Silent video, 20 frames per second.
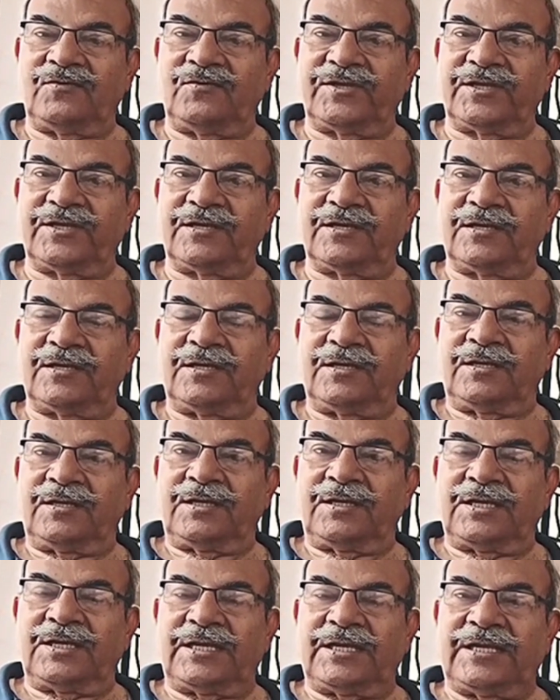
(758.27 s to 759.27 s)
Okay.
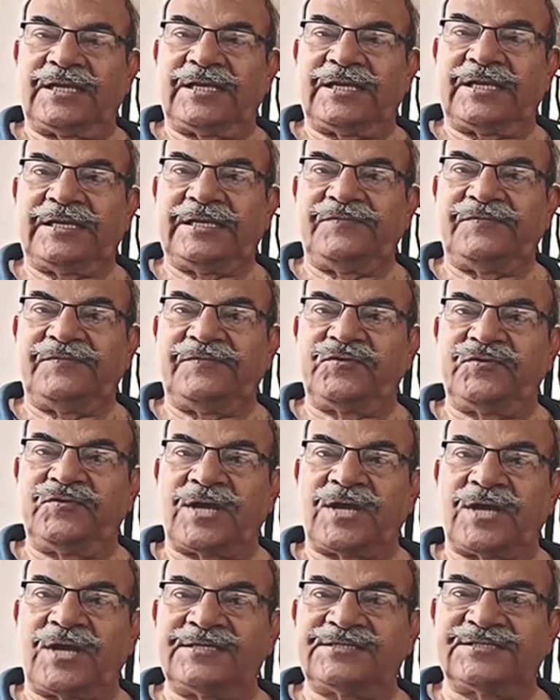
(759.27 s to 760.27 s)
If you
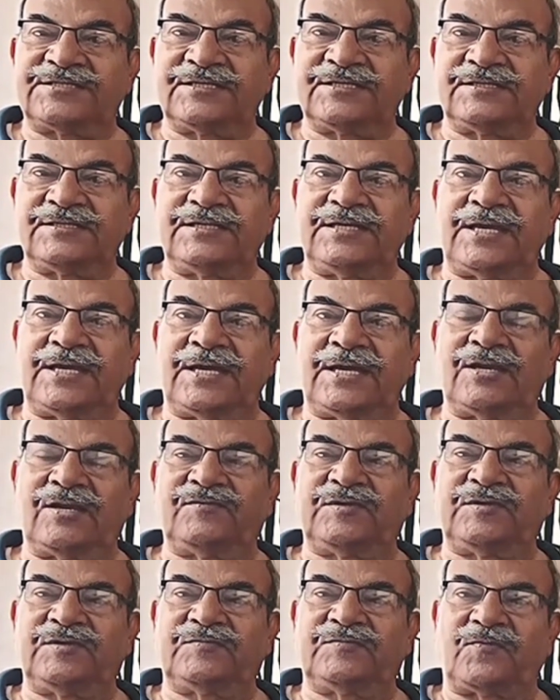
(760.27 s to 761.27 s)
can't change the
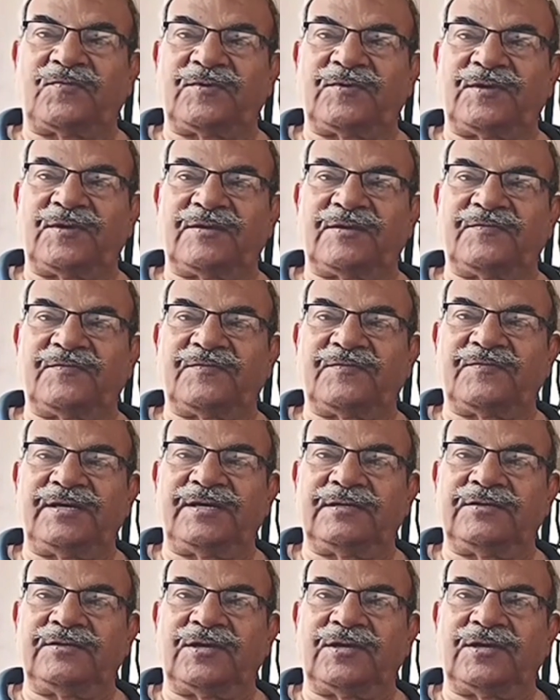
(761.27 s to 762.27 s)
angle of the propeller blade,
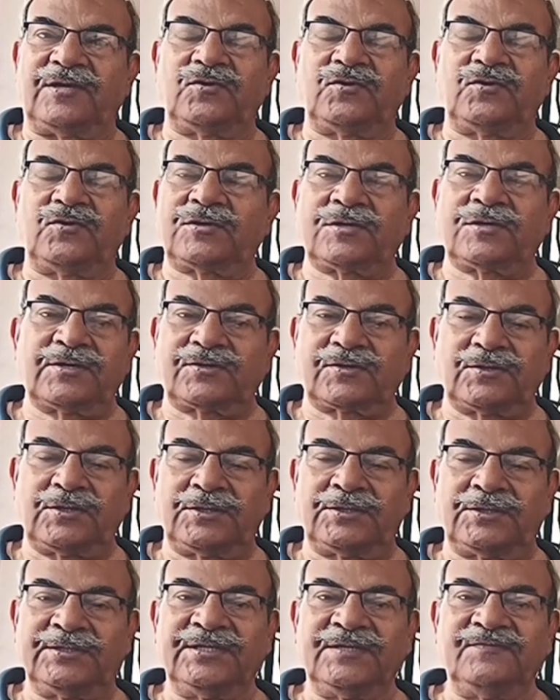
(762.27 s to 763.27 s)
you have no
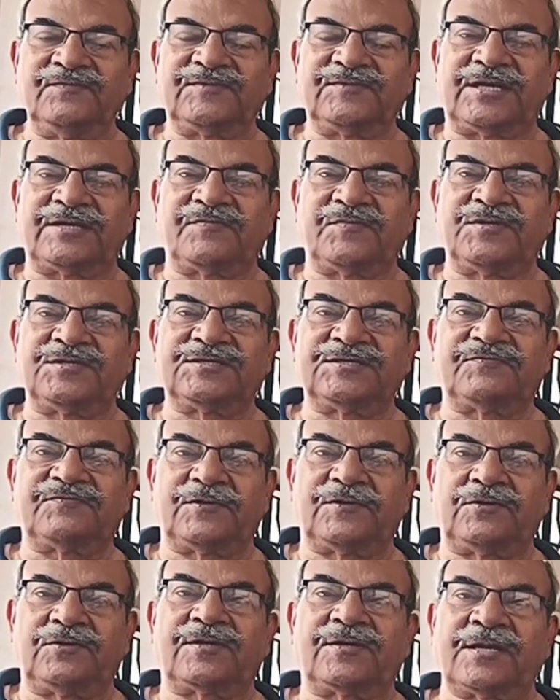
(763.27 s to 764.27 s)
control over it. That means the
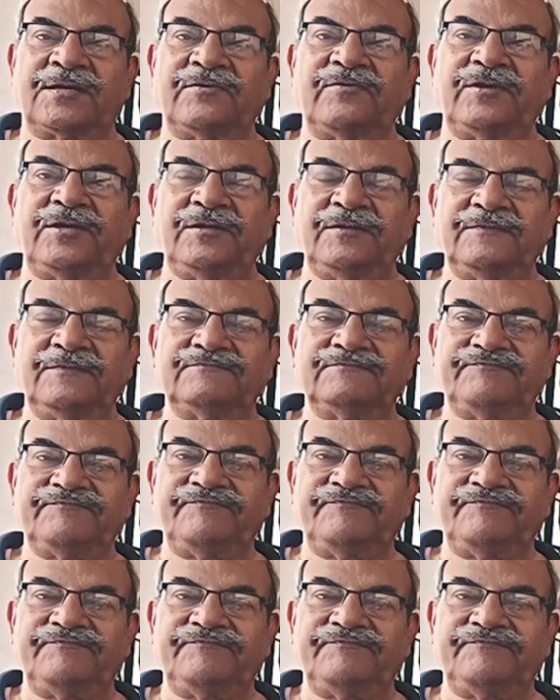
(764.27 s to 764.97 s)
fellow run away.